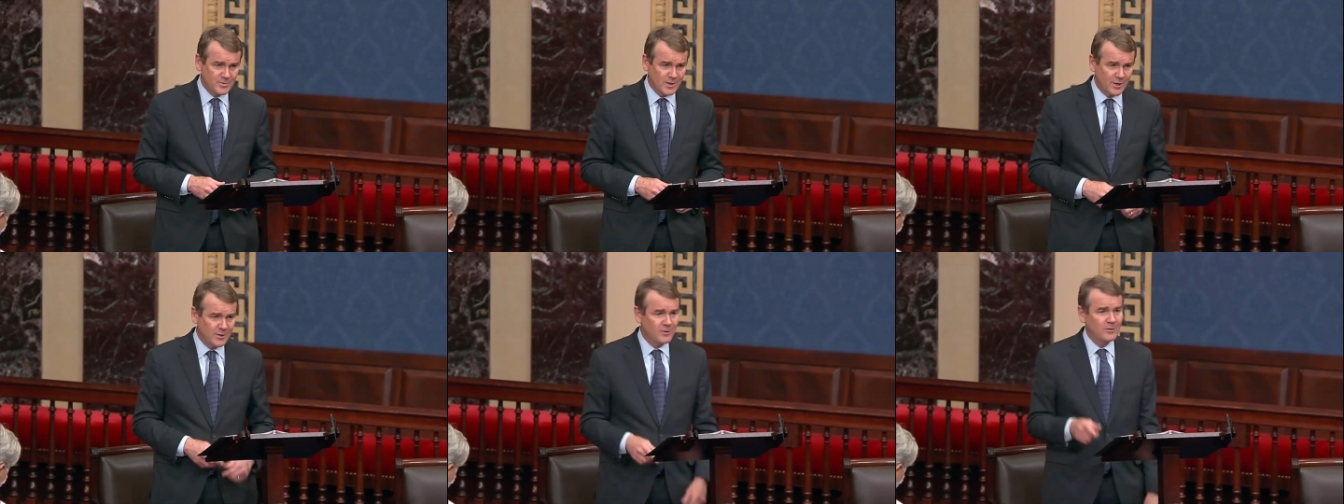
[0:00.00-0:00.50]

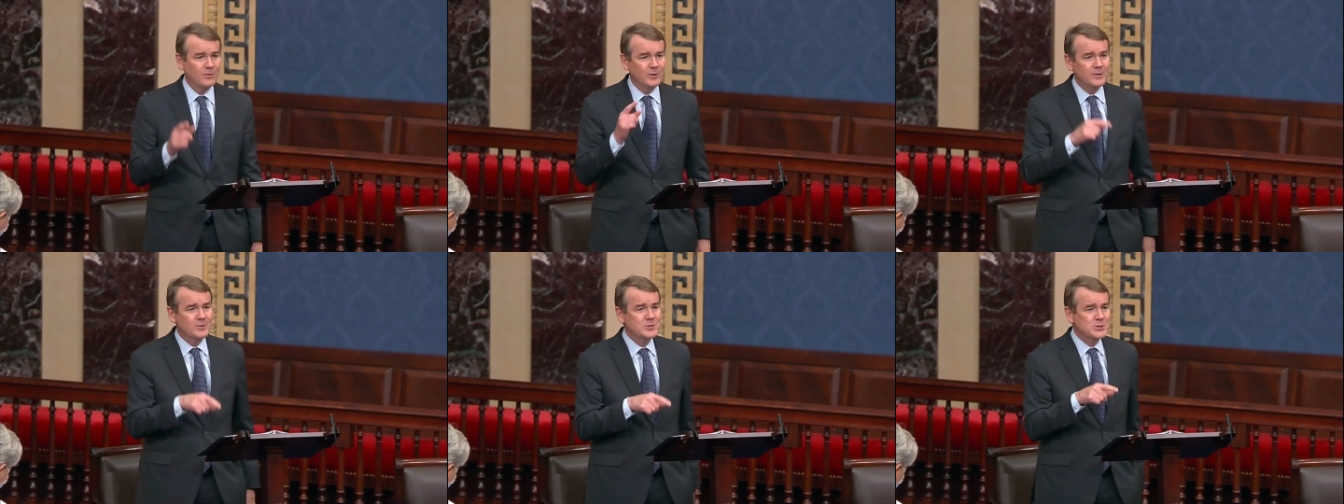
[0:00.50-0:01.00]
under the
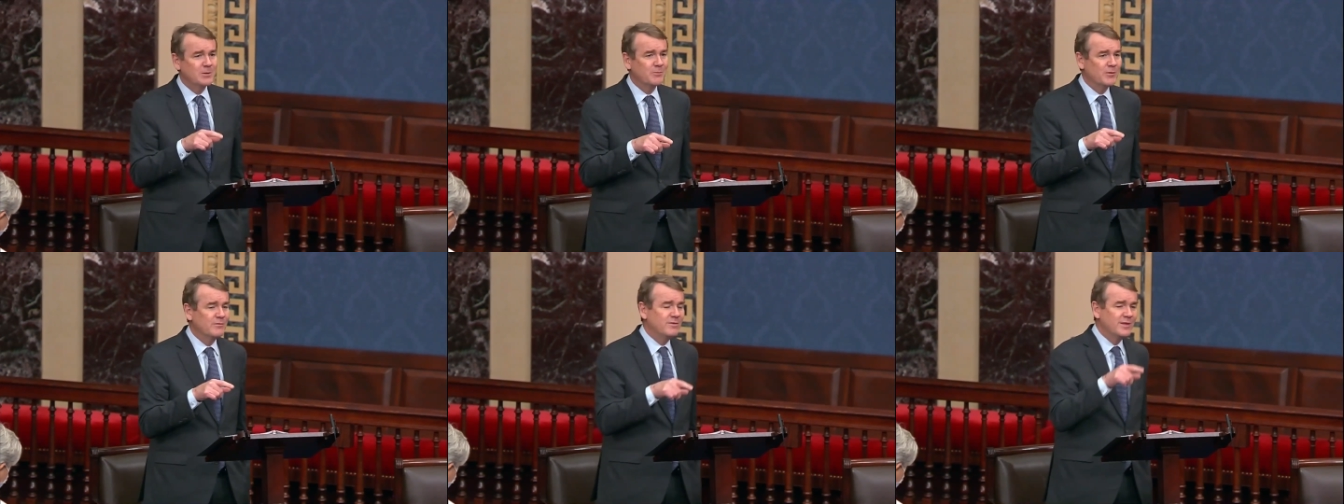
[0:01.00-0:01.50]
leadership
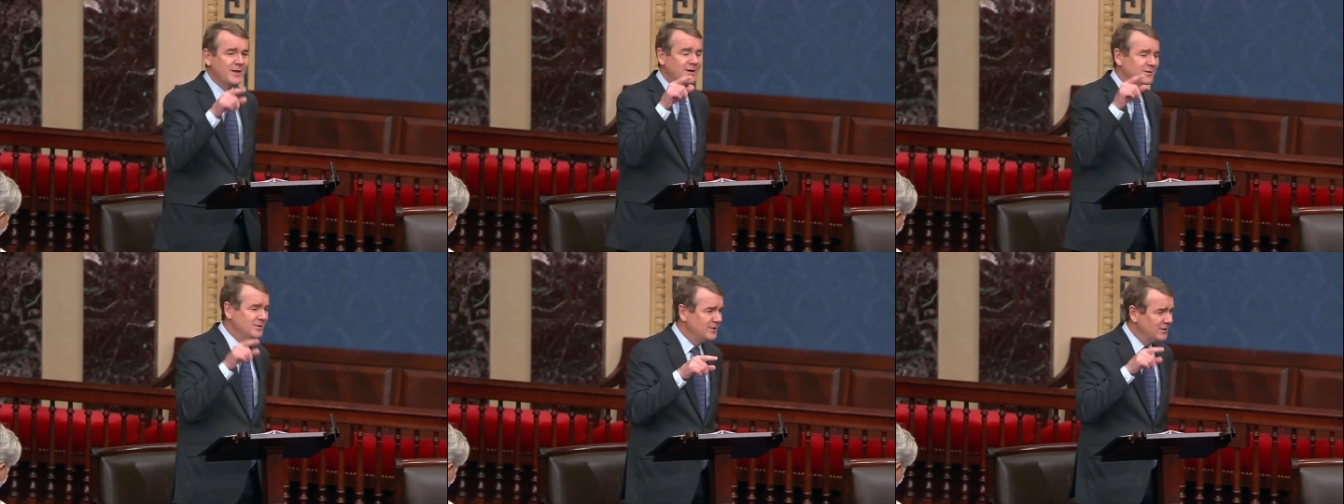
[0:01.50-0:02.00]
of
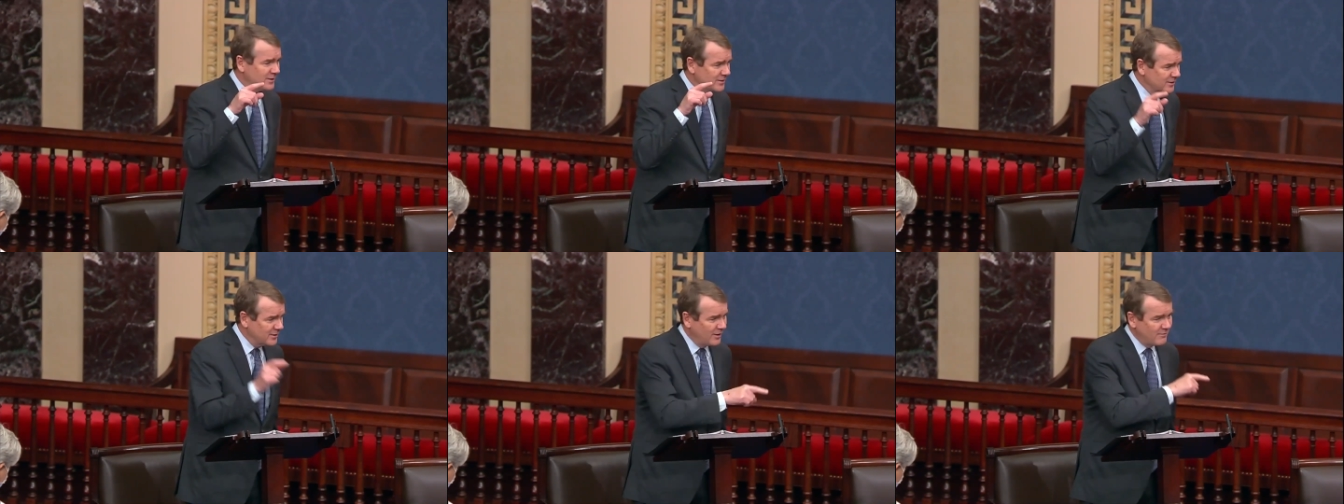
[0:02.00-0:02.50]
then
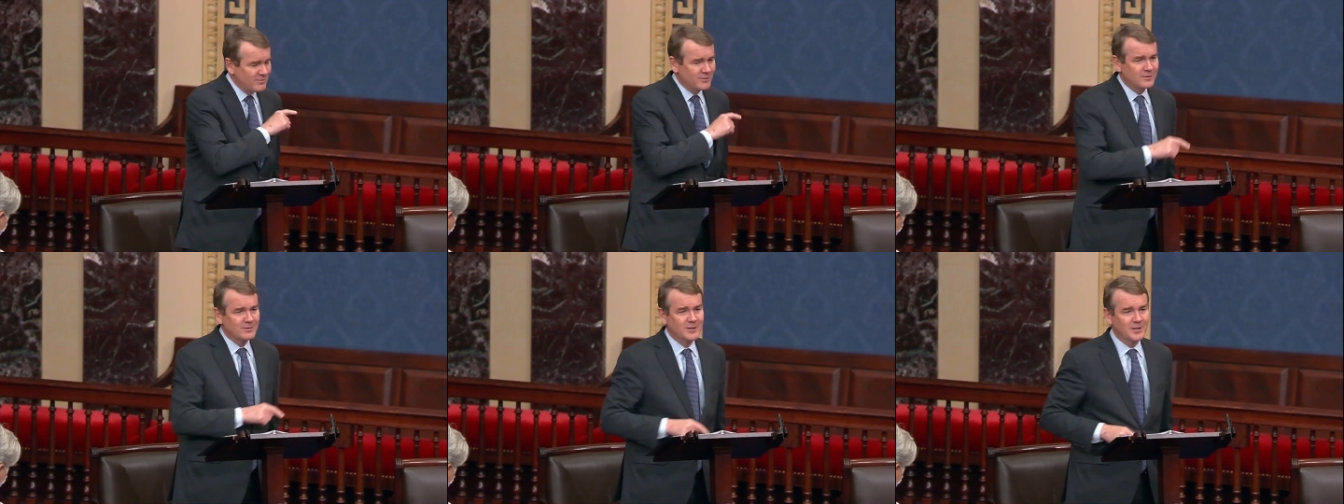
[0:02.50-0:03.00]

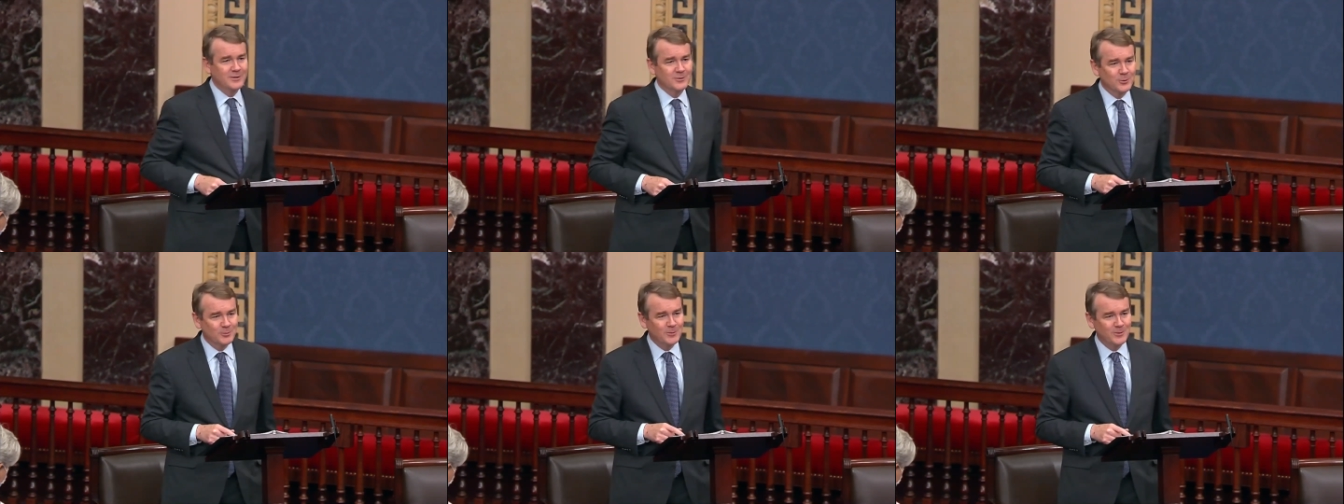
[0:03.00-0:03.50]
Governor
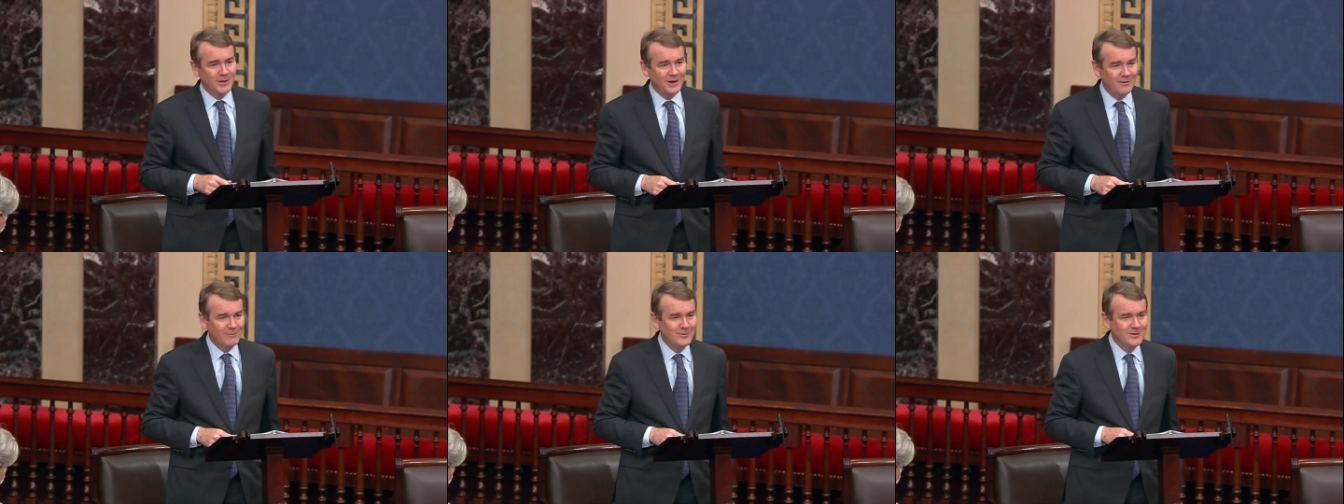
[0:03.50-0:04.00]
Hickenlooper,
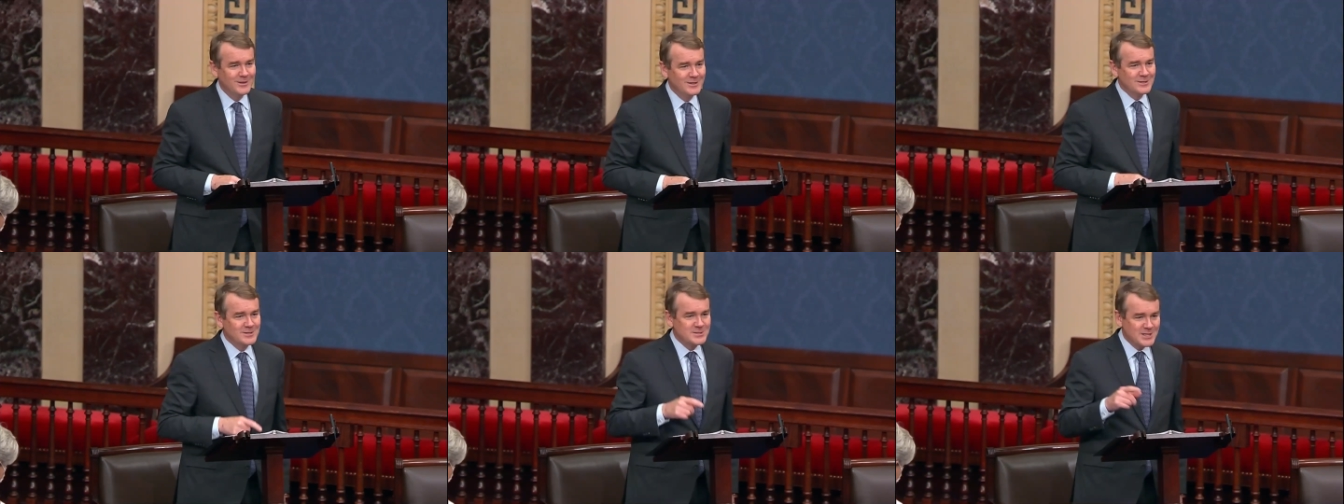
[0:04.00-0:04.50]
now
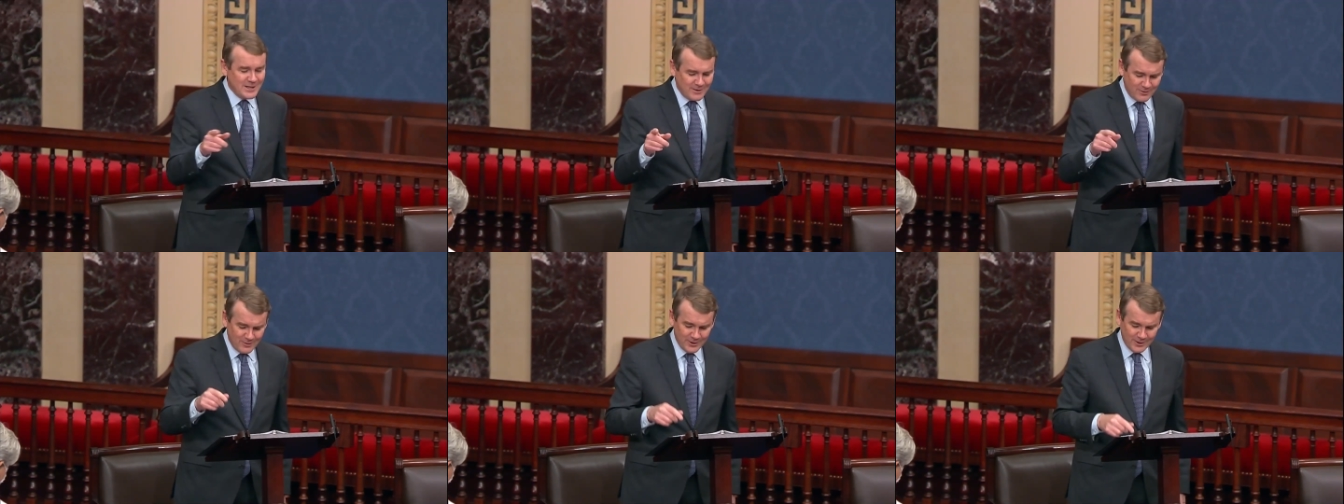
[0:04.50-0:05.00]

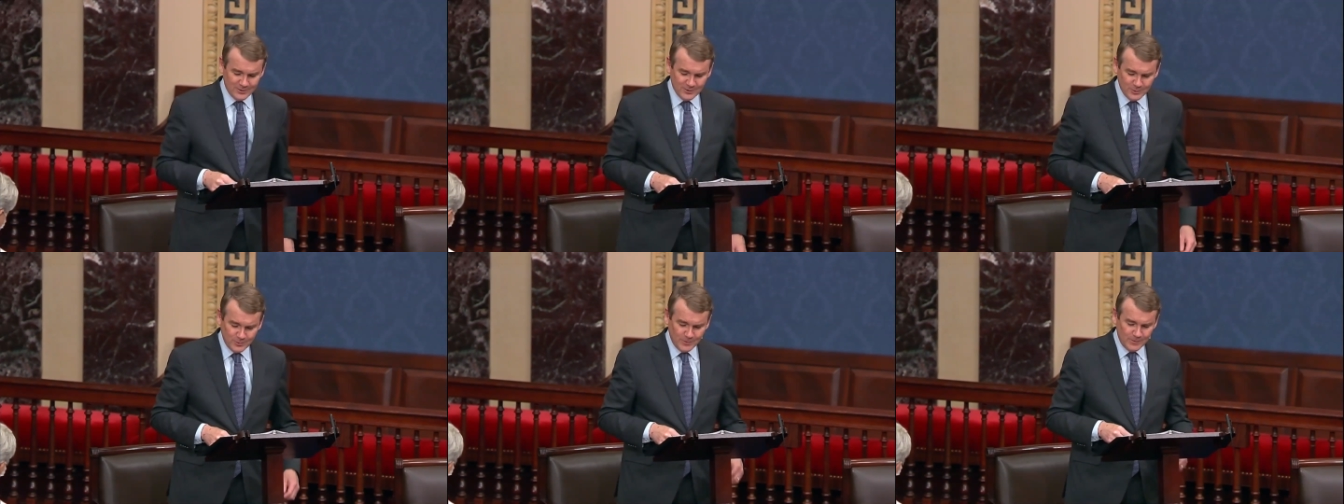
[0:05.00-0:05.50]
Senator
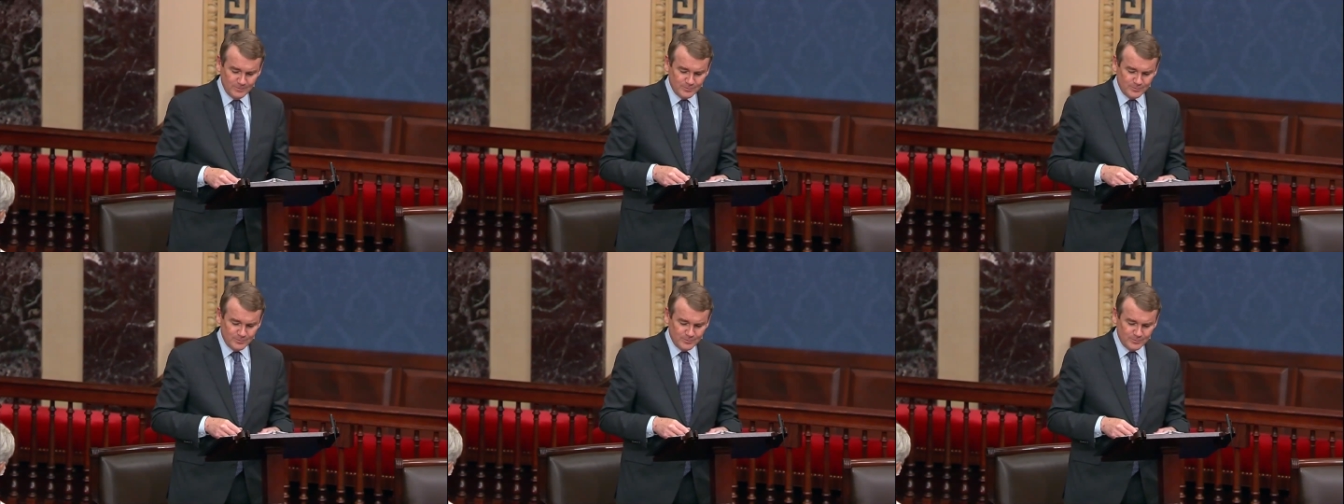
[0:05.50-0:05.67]
Hickenlooper,